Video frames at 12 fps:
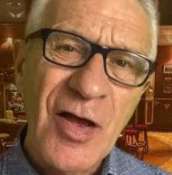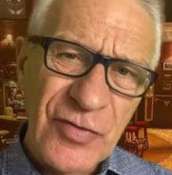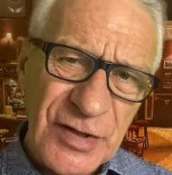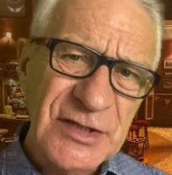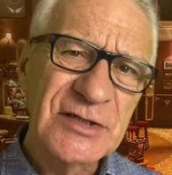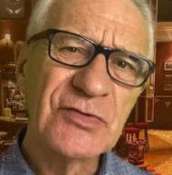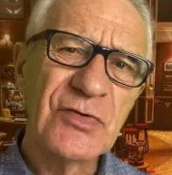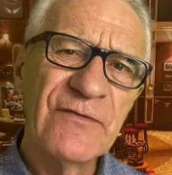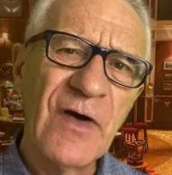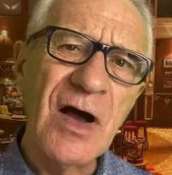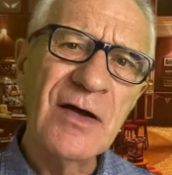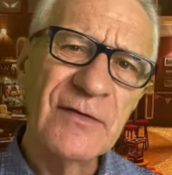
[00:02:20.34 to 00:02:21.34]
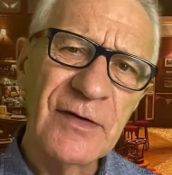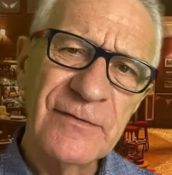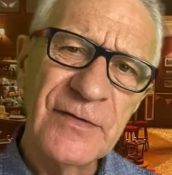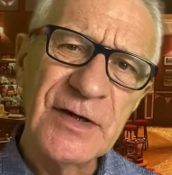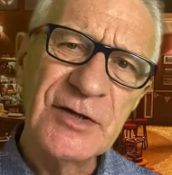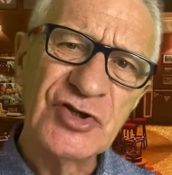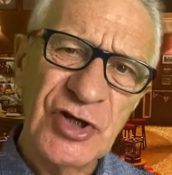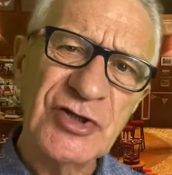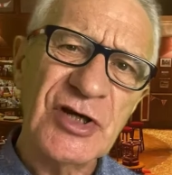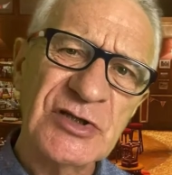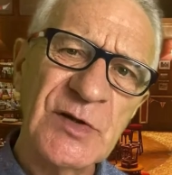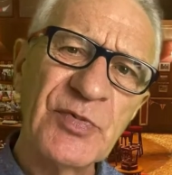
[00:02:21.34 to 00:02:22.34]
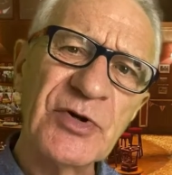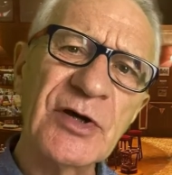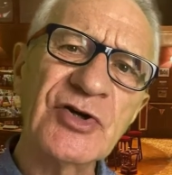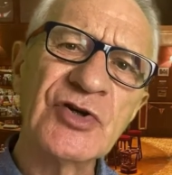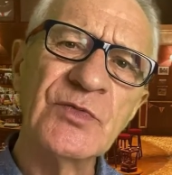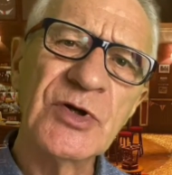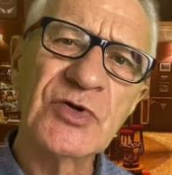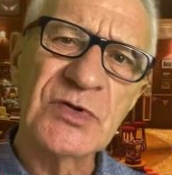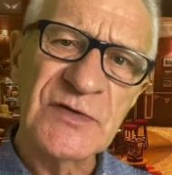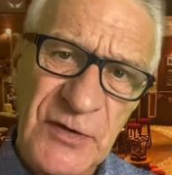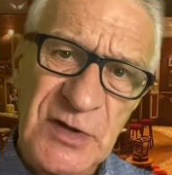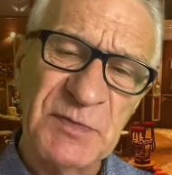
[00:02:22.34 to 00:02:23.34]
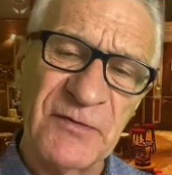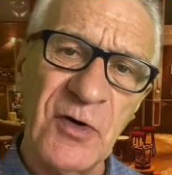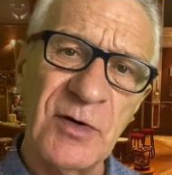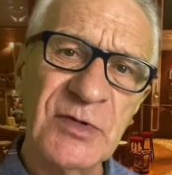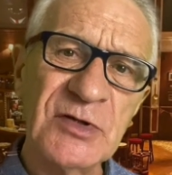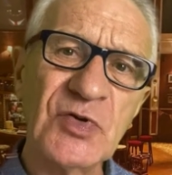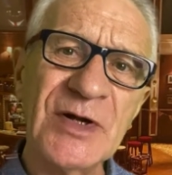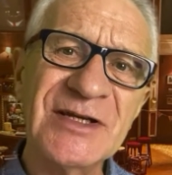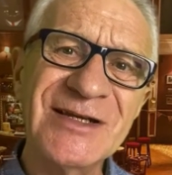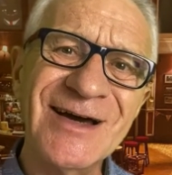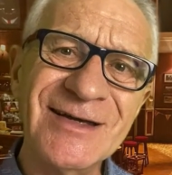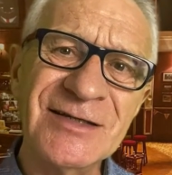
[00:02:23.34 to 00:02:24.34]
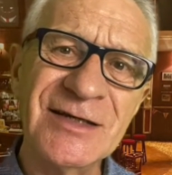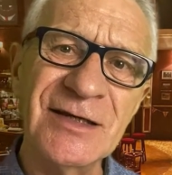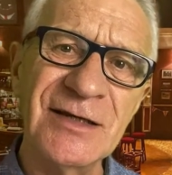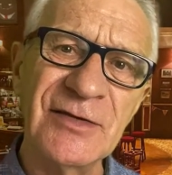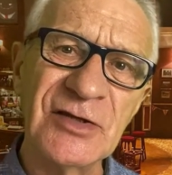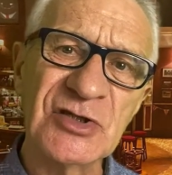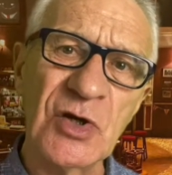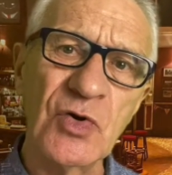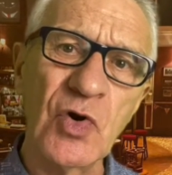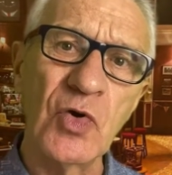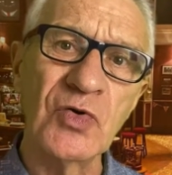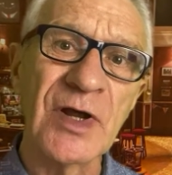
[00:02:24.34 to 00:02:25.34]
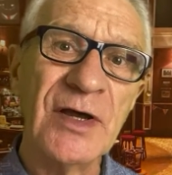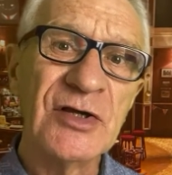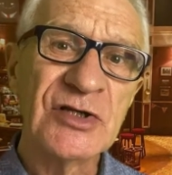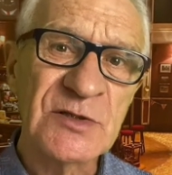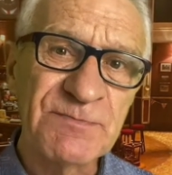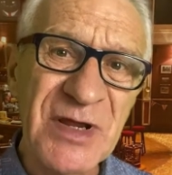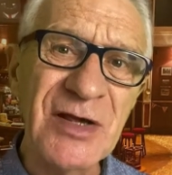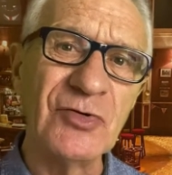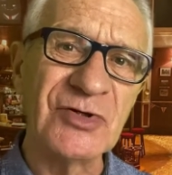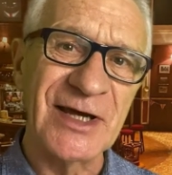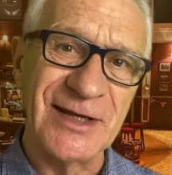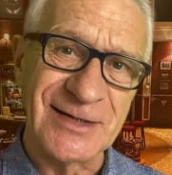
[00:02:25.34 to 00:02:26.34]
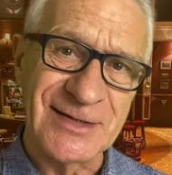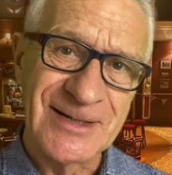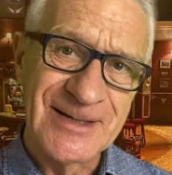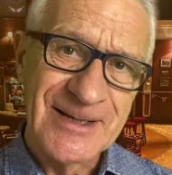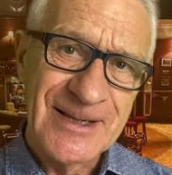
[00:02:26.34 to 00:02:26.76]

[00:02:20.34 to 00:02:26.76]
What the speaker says: This is a revival of the Chichester production, which was first performed in 2019 in the so-called Spiegel Tent.